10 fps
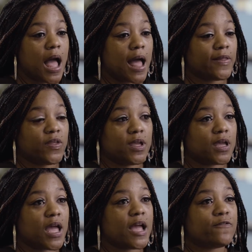I
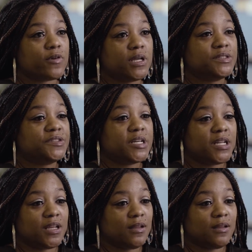think every
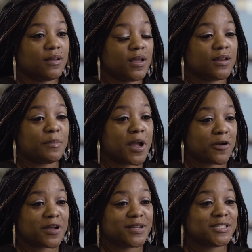city in
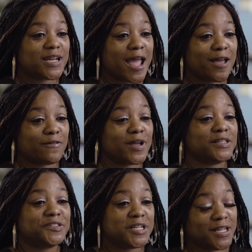America should have a
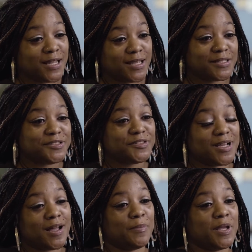
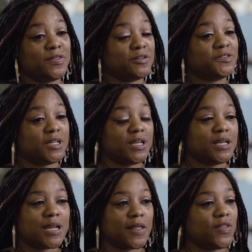CityLink in their city,
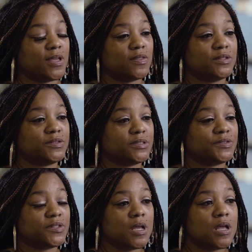and I think this
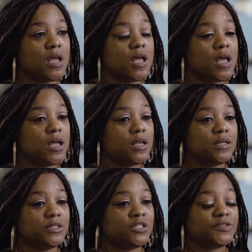is
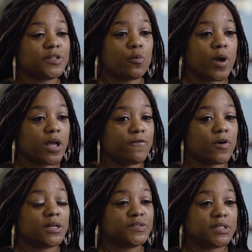just a way for
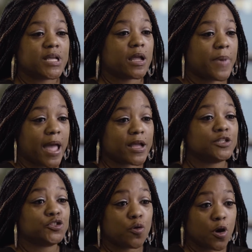us to take back
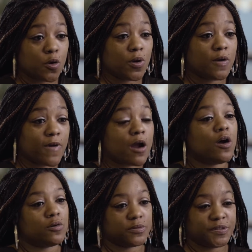control of our
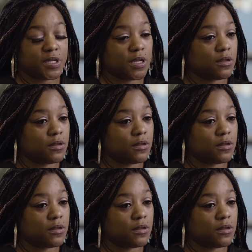own city.